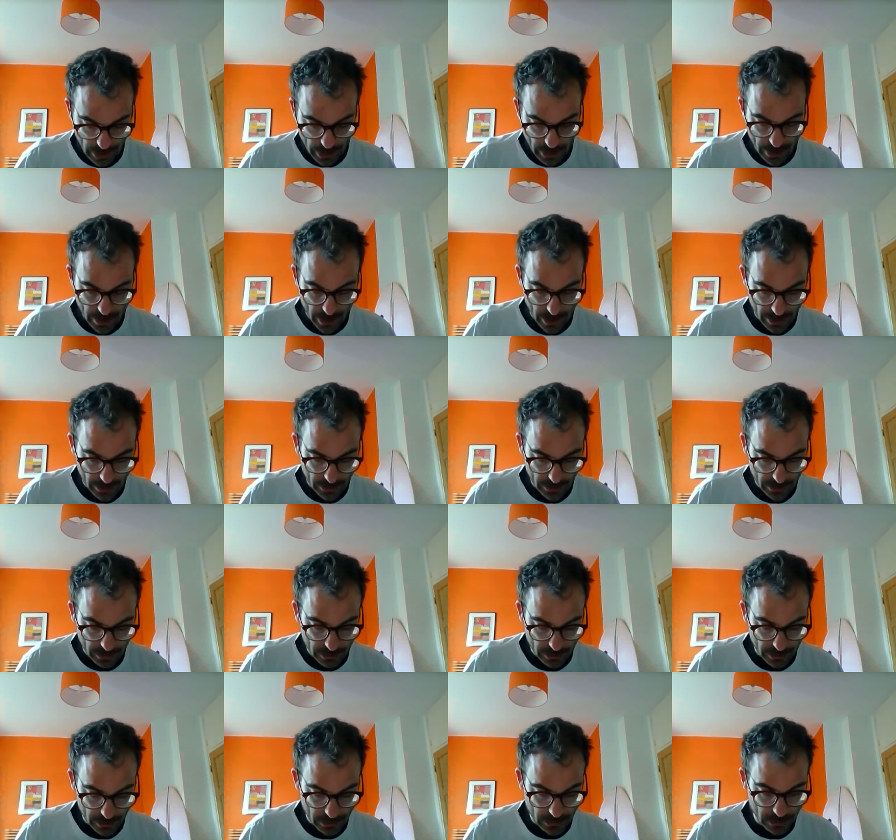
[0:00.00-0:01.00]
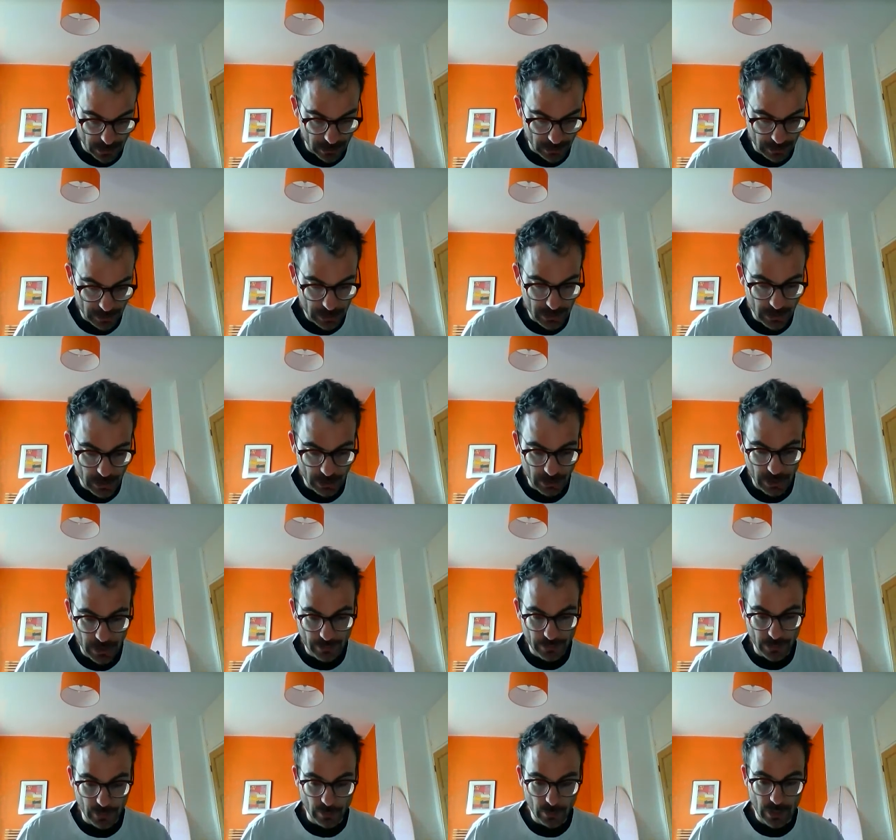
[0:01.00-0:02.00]
they are, you know,
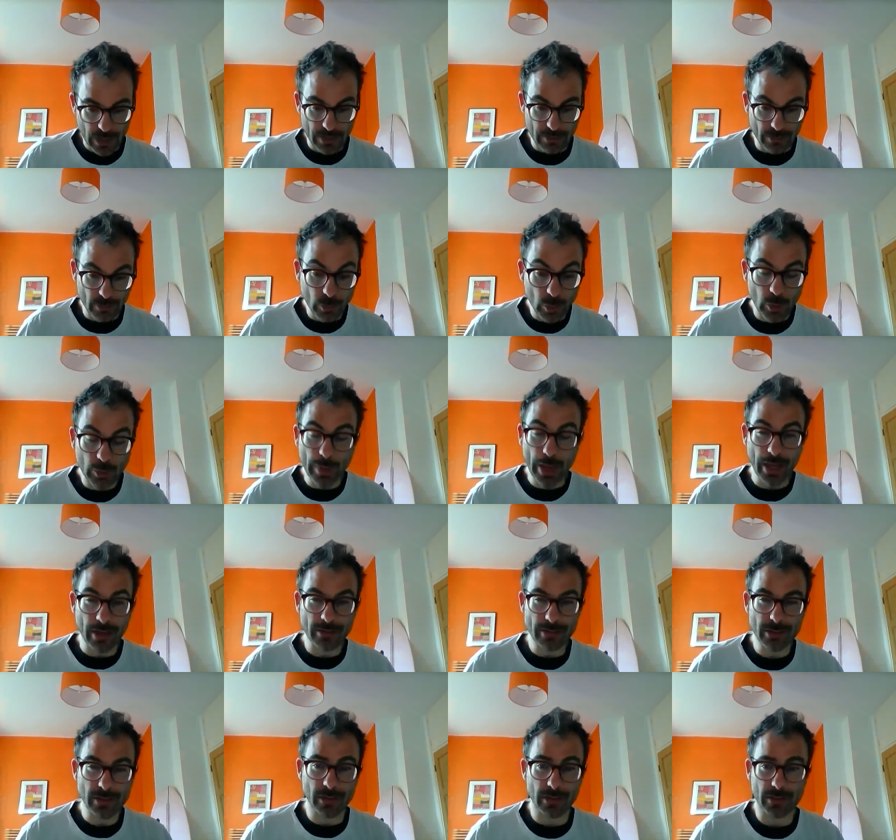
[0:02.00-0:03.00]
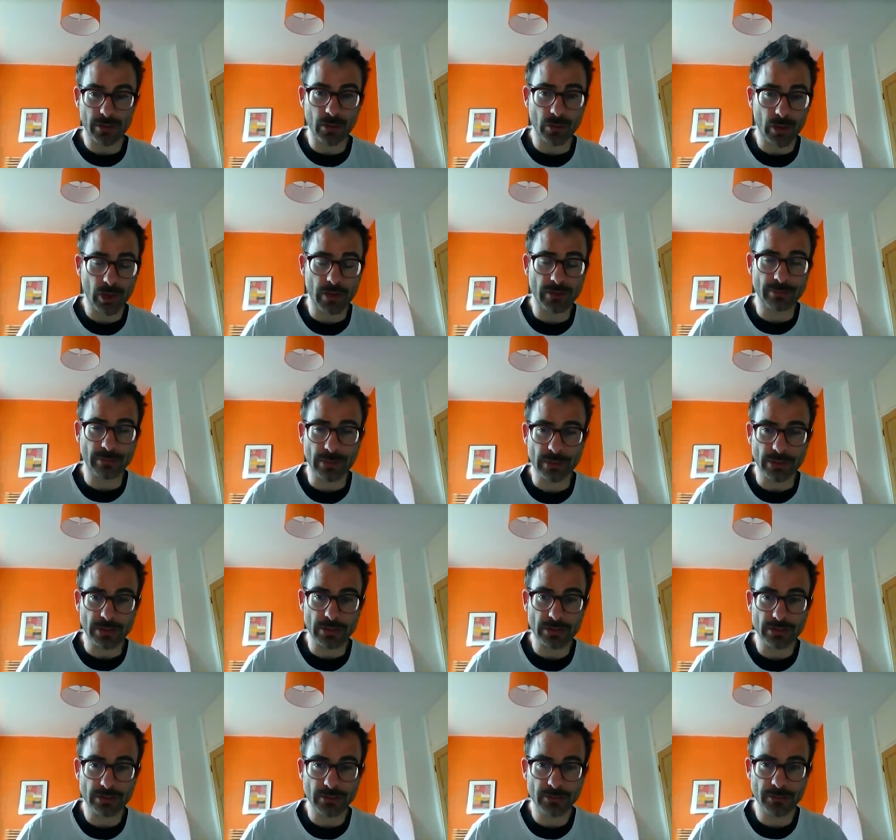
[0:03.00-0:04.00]
if you give more power to local government,
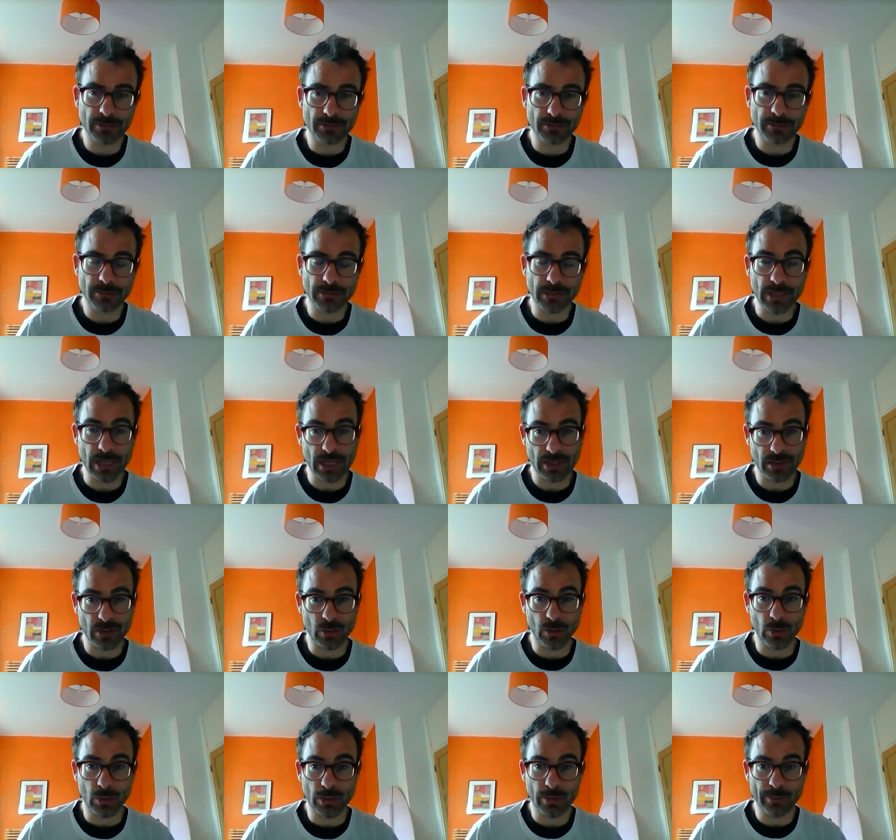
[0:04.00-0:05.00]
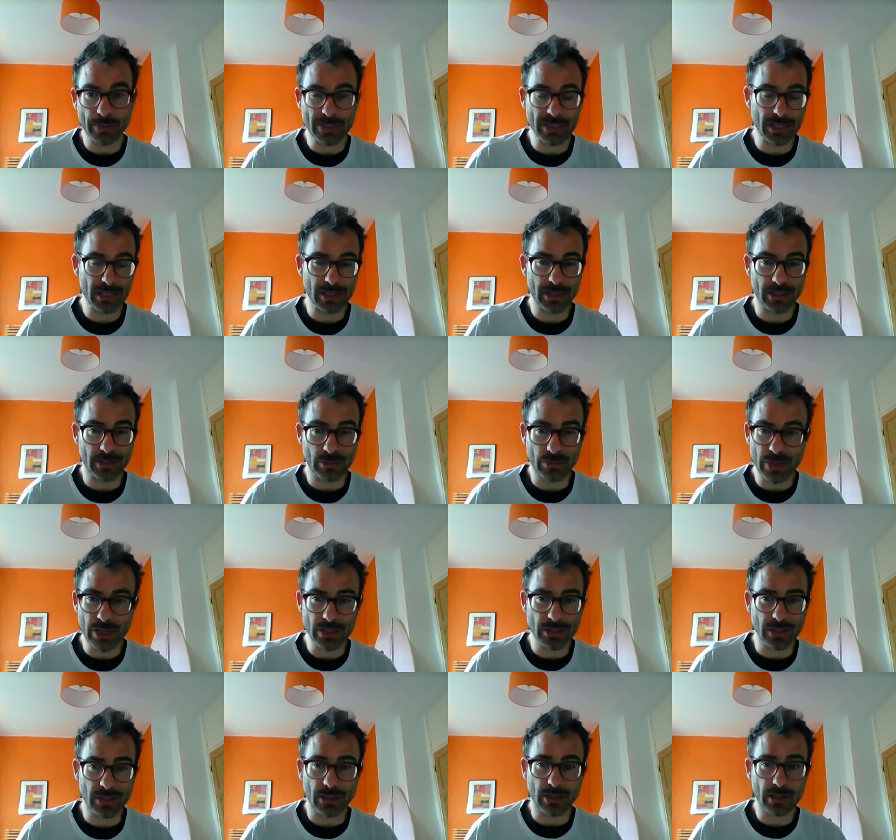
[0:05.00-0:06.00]
that or a particular
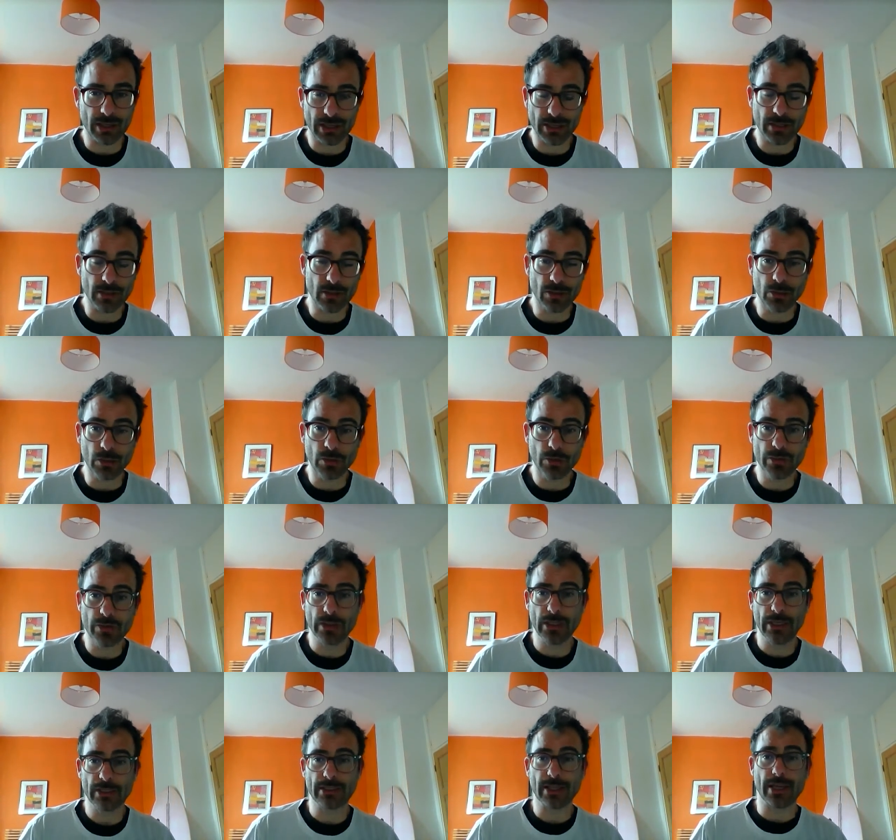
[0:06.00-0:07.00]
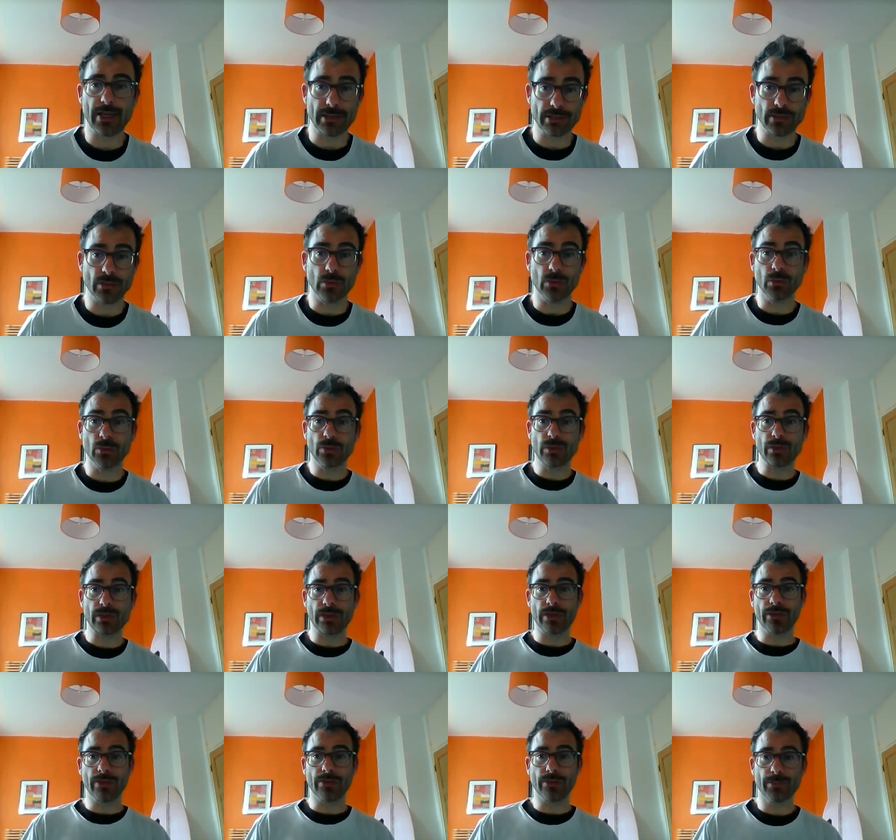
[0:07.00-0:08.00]
region like in the north, that is
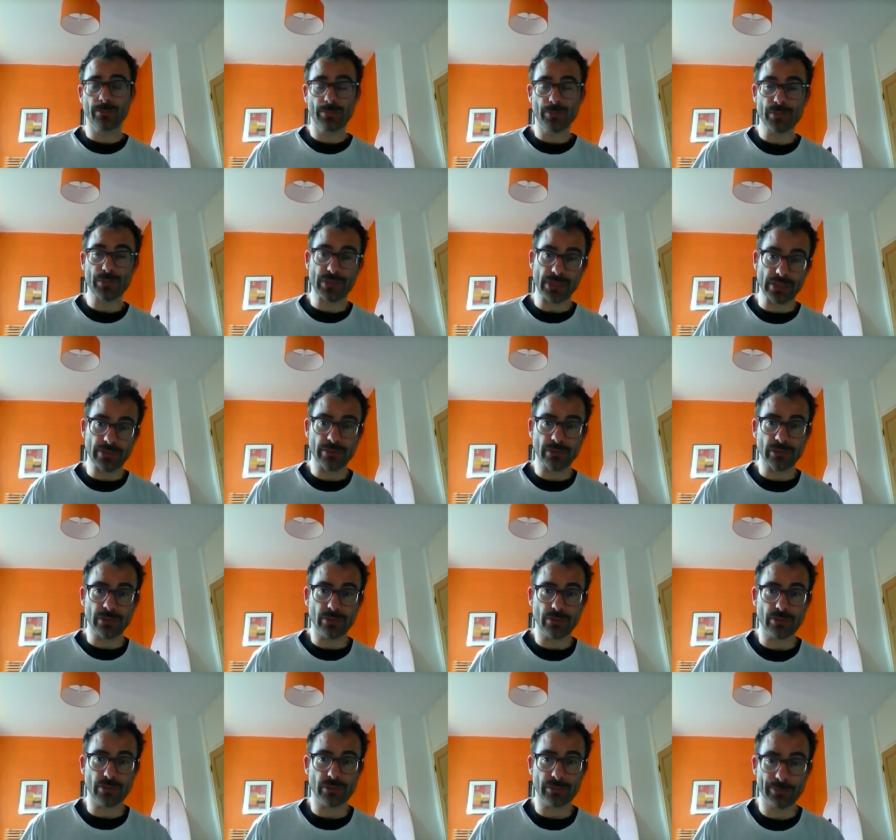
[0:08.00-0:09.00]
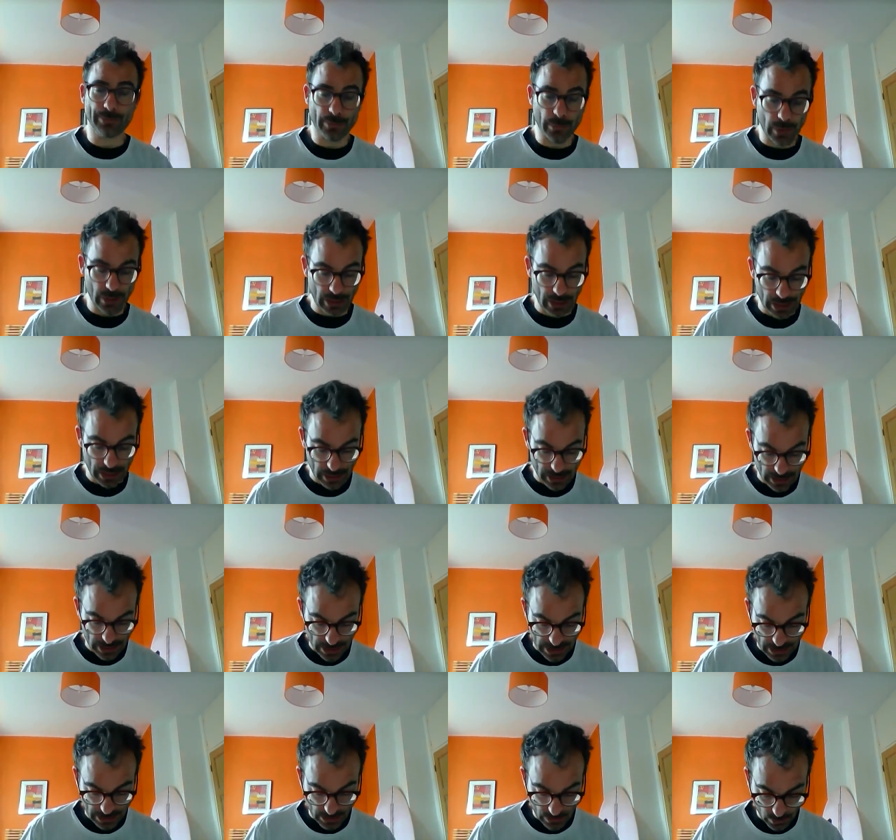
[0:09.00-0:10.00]
also devolution. Okay,
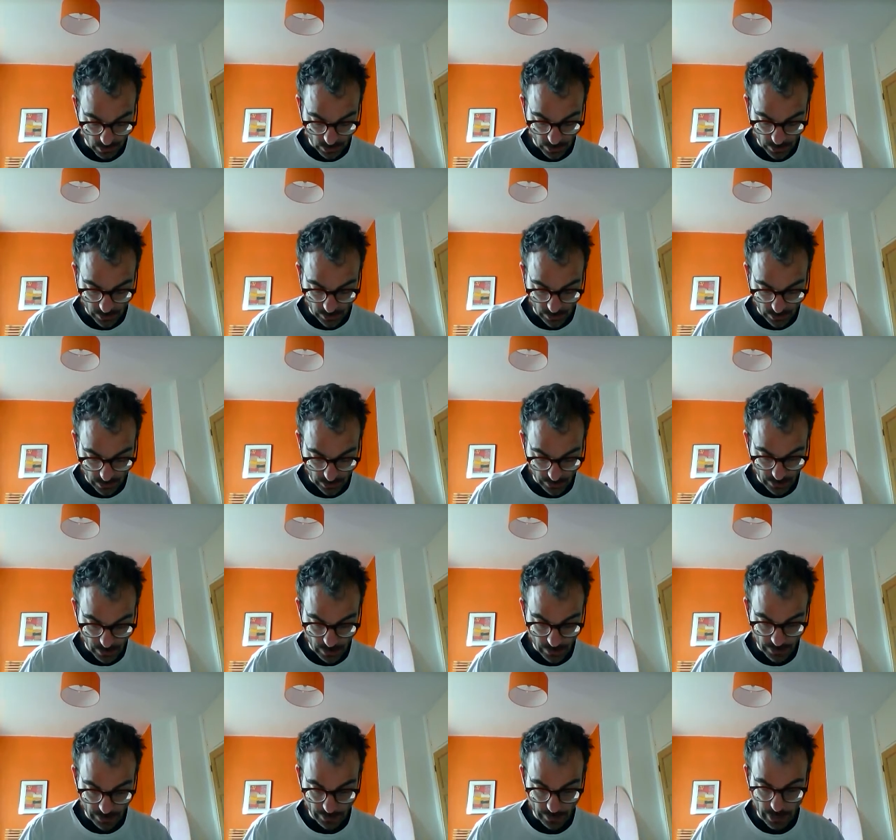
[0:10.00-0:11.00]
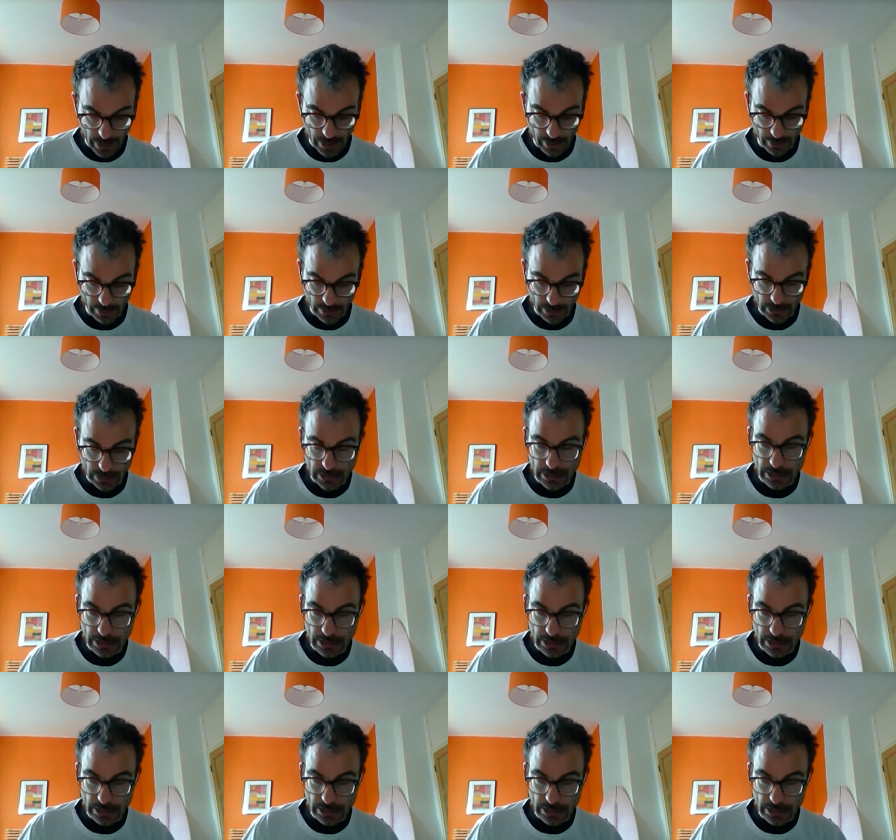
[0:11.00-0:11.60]
you're also devolving power.